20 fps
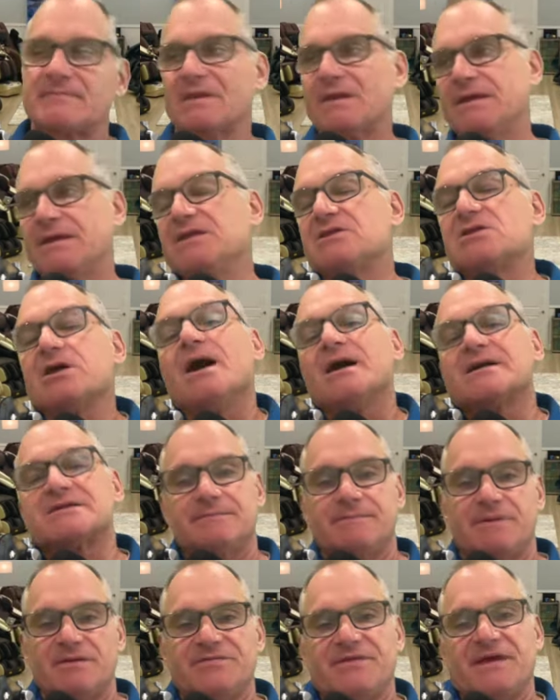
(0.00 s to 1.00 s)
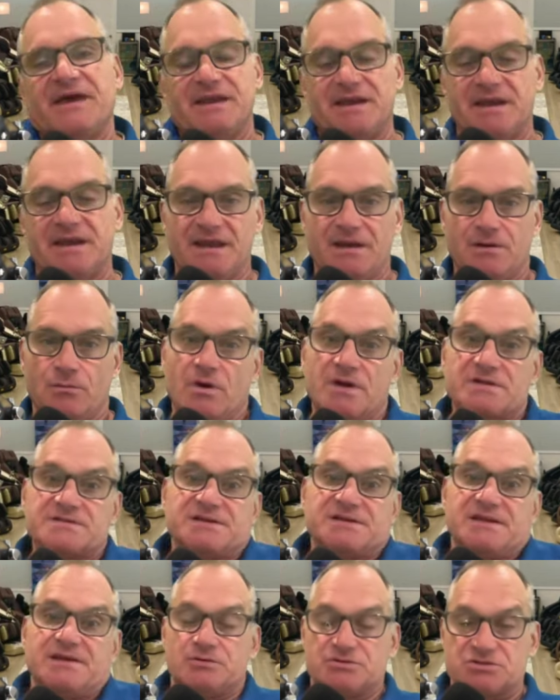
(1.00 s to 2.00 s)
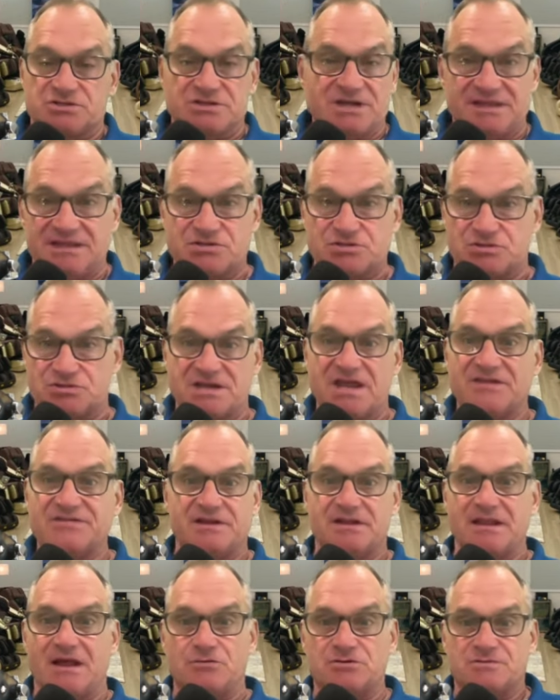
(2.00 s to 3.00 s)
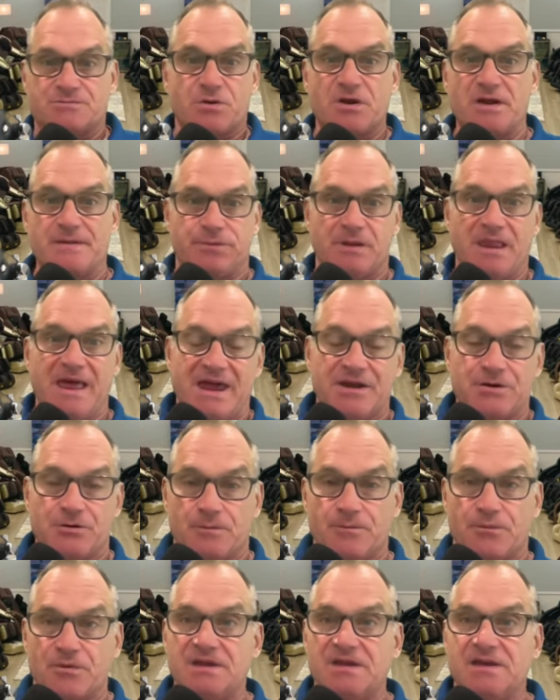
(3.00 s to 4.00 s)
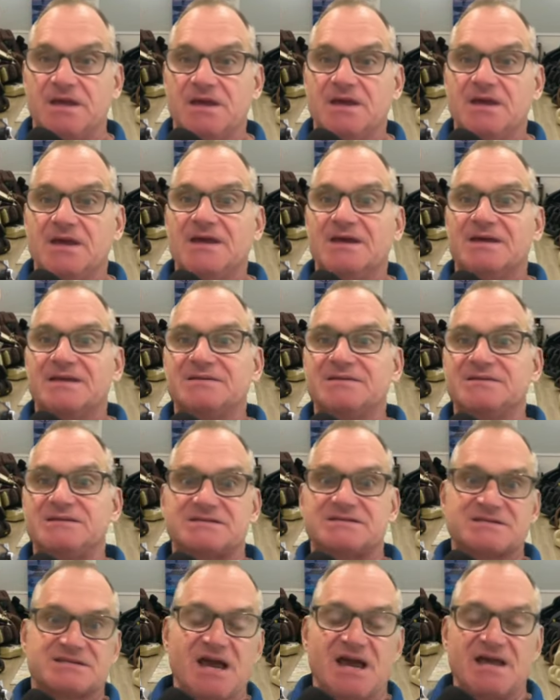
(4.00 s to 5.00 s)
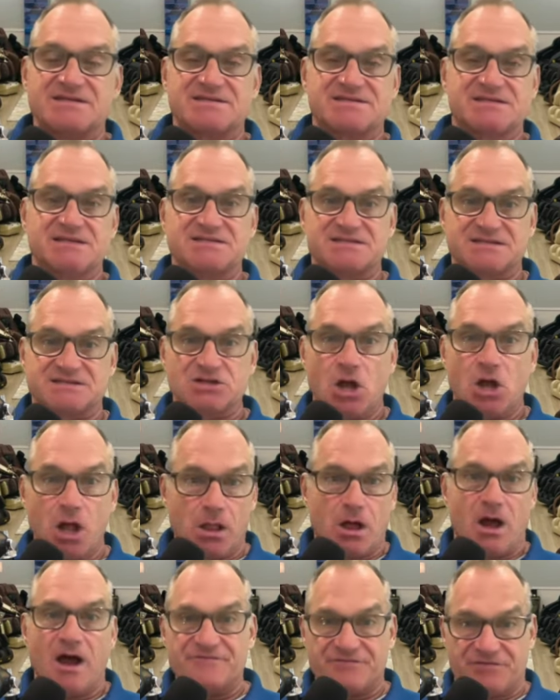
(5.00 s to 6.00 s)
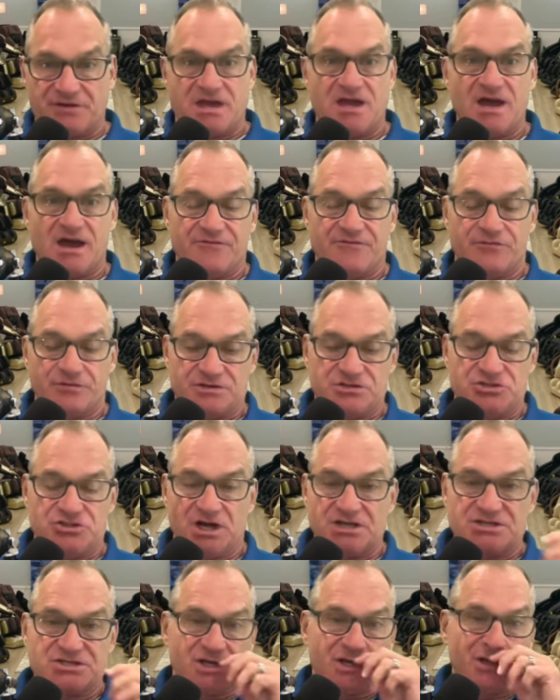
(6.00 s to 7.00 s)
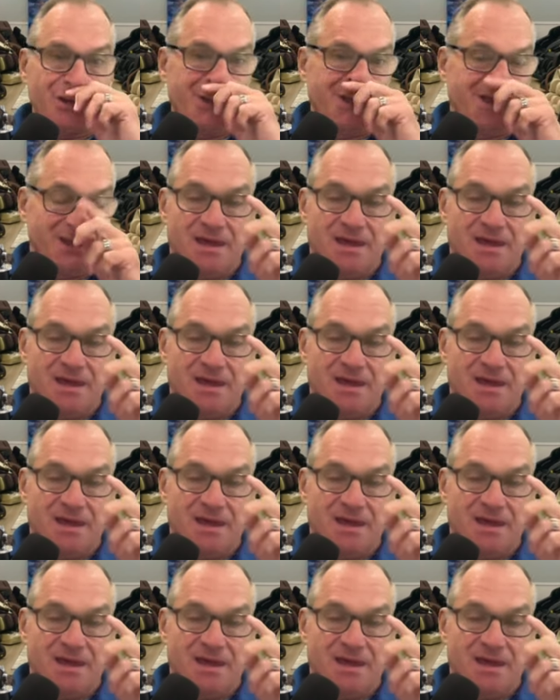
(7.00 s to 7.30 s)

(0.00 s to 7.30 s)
he talks about that and, and, it wasn't it was this was nothing that was pre-planned or pre-discussed this is all off the cuff with justin